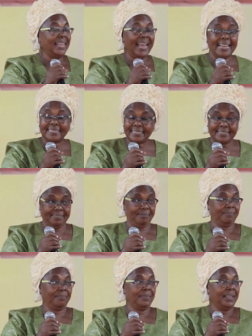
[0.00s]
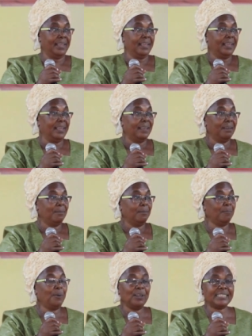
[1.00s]
Yes.
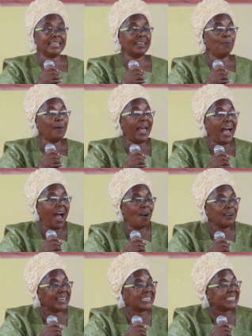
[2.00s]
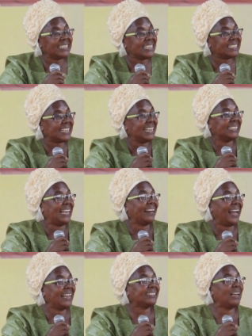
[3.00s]
Paul said, how does these
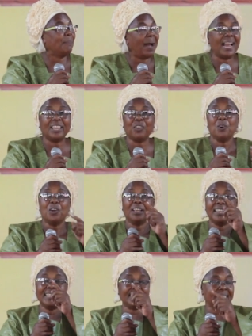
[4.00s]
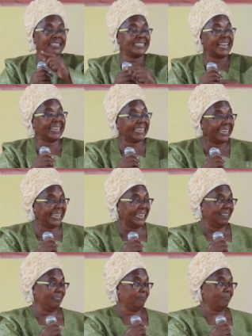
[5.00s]
things arise among you? This is the
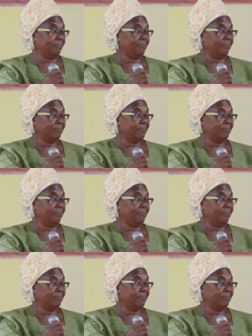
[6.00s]
key.